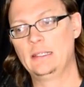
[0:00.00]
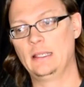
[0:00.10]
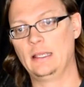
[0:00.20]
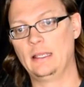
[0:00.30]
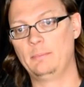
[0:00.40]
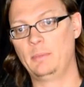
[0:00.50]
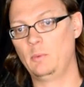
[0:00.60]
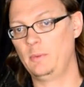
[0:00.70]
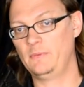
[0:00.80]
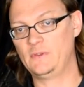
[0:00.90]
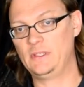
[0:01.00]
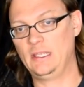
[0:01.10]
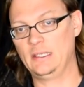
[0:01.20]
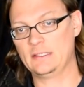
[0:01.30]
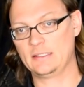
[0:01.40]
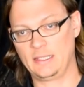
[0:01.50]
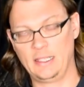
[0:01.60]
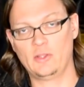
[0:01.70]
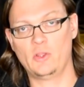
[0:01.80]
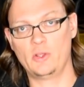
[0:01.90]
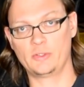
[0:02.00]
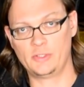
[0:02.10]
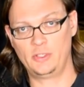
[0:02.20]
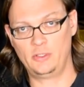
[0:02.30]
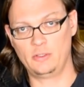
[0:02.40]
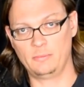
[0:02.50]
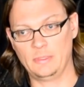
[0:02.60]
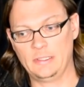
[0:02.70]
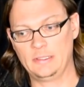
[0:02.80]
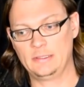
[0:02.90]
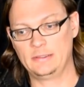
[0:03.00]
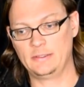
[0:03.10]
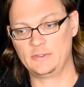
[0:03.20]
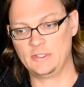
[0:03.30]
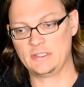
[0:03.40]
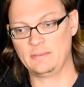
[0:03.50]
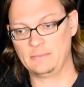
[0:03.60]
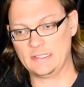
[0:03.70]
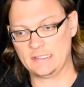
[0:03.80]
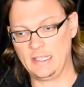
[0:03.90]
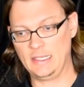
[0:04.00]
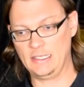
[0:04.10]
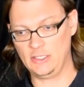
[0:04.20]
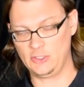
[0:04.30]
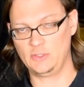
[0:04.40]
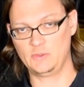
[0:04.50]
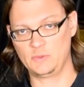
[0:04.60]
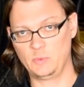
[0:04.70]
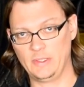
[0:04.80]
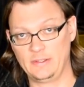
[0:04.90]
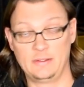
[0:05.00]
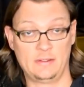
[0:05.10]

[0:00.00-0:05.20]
But what we've seen is, again, long term, there's just some design issues with